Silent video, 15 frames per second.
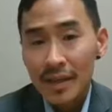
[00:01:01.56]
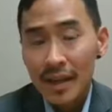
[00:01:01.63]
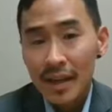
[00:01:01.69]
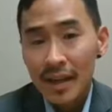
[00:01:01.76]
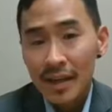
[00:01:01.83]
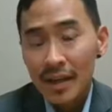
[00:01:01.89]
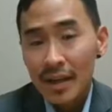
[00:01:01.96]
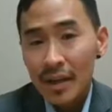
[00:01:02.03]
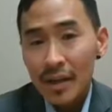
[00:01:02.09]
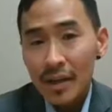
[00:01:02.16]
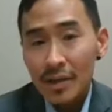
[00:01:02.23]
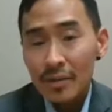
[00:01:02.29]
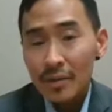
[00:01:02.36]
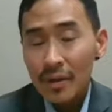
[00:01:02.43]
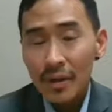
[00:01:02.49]
that
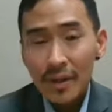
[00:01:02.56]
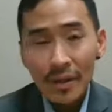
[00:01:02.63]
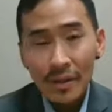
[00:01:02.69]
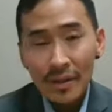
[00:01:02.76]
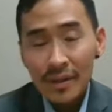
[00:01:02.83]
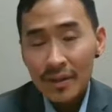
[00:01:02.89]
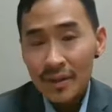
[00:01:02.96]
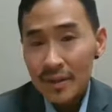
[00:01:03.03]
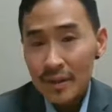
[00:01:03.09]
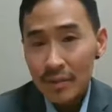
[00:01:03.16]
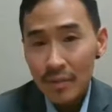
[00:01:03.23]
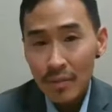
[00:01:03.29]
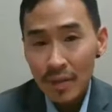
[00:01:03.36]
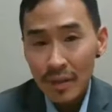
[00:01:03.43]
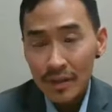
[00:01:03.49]
regardless of
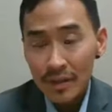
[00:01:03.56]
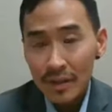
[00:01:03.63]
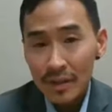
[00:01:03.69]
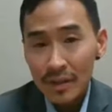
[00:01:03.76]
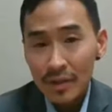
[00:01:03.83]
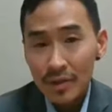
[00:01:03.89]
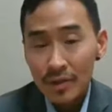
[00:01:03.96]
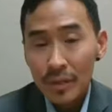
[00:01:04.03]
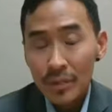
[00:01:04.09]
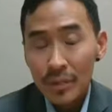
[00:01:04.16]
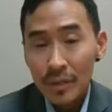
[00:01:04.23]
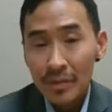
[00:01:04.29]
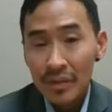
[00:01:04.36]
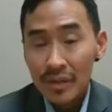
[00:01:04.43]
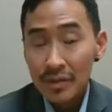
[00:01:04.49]
what the Trump
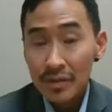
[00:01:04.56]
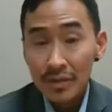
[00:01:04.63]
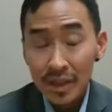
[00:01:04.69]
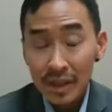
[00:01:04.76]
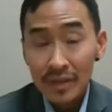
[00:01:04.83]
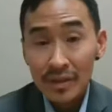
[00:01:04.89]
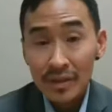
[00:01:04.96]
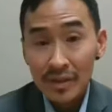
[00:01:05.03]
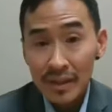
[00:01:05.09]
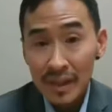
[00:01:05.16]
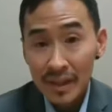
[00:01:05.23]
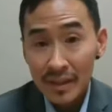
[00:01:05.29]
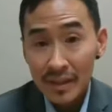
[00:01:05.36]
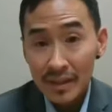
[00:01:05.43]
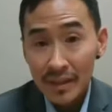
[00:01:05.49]
administration
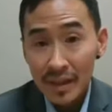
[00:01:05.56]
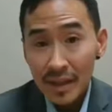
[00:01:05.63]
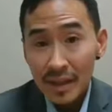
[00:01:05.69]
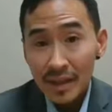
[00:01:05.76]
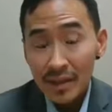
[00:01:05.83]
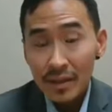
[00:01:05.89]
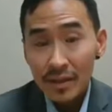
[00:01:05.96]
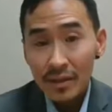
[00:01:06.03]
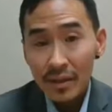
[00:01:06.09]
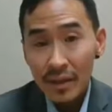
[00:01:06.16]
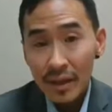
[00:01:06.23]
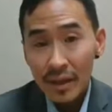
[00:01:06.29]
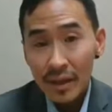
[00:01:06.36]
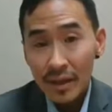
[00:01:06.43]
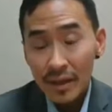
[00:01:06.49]
says, the
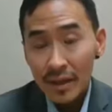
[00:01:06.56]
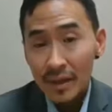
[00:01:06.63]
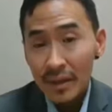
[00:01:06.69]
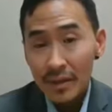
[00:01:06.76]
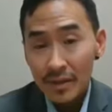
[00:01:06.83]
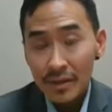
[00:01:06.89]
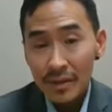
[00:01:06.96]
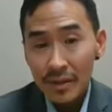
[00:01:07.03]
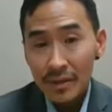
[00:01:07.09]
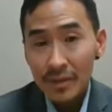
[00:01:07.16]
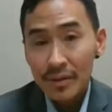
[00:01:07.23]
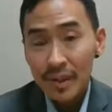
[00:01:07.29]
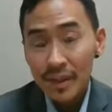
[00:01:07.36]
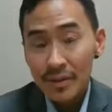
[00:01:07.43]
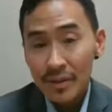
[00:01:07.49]
law here in the
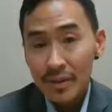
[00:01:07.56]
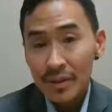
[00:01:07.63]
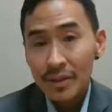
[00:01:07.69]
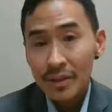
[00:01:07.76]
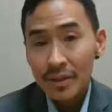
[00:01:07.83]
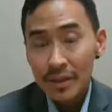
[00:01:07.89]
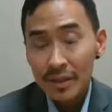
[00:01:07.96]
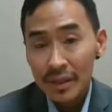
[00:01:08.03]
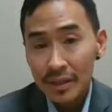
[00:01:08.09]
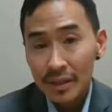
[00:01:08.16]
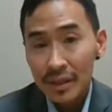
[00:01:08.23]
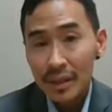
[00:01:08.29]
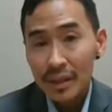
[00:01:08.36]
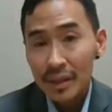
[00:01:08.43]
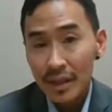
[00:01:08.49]
U.S. is
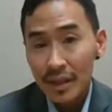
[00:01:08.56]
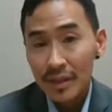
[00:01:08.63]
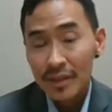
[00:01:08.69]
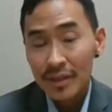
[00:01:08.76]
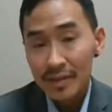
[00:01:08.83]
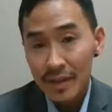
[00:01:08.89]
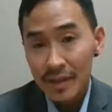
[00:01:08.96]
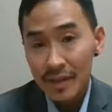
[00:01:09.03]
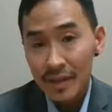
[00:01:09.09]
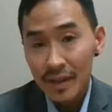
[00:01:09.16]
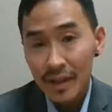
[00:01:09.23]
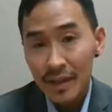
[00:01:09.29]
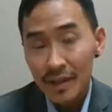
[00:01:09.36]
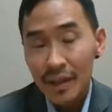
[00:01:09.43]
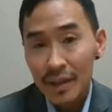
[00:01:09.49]
clearly on the
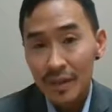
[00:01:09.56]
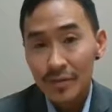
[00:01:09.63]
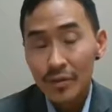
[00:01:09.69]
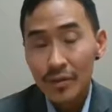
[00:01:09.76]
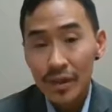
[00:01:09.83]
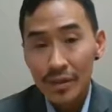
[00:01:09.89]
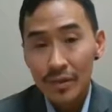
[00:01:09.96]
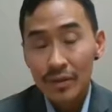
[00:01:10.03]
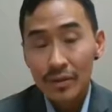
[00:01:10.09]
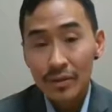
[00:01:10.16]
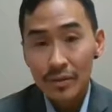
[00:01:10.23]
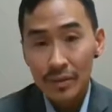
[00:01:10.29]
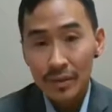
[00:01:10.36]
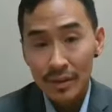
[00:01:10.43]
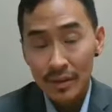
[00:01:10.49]
side of transgender
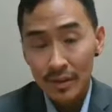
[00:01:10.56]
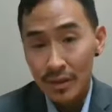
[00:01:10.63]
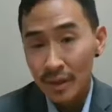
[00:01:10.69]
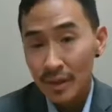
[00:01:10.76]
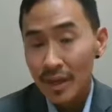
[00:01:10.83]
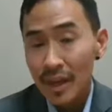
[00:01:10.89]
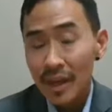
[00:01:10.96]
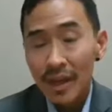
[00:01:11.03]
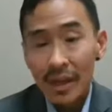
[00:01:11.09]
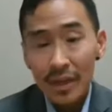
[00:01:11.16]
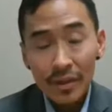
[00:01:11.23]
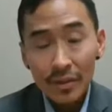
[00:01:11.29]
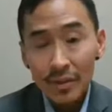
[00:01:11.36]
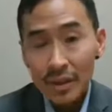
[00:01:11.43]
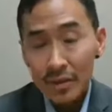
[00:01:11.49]
students. So in
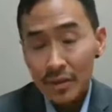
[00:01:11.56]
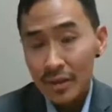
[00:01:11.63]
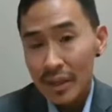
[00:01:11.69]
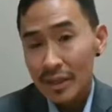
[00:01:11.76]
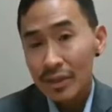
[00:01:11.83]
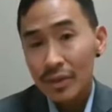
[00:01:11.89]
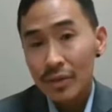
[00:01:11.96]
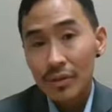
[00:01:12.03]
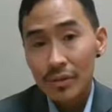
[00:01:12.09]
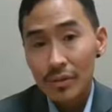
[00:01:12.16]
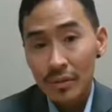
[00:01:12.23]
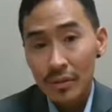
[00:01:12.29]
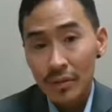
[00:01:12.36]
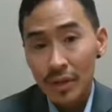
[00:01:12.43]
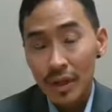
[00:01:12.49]
the U.S., transgender
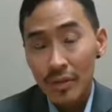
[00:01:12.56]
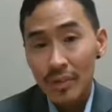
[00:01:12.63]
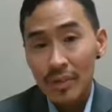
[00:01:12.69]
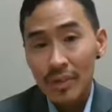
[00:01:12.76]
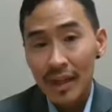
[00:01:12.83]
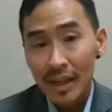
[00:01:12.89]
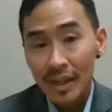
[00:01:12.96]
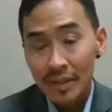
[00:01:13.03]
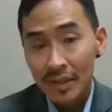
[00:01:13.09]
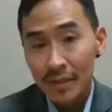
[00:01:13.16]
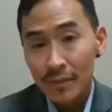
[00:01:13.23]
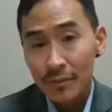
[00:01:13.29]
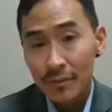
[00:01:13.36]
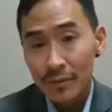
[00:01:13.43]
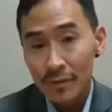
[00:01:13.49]
students are protected
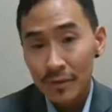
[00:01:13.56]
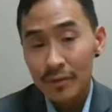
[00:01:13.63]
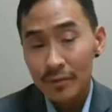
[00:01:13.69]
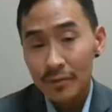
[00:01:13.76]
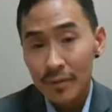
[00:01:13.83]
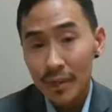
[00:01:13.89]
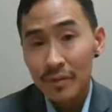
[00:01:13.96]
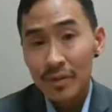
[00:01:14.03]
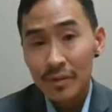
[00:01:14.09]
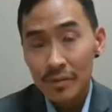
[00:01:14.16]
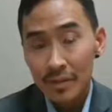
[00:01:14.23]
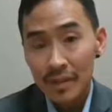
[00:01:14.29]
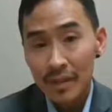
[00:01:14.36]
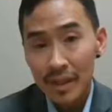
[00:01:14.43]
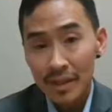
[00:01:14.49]
from
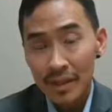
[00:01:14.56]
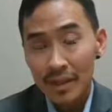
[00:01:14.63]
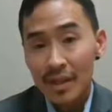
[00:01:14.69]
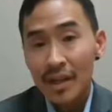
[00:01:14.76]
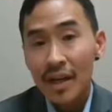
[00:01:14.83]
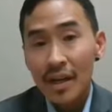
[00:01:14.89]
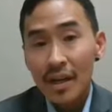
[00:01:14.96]
discrimination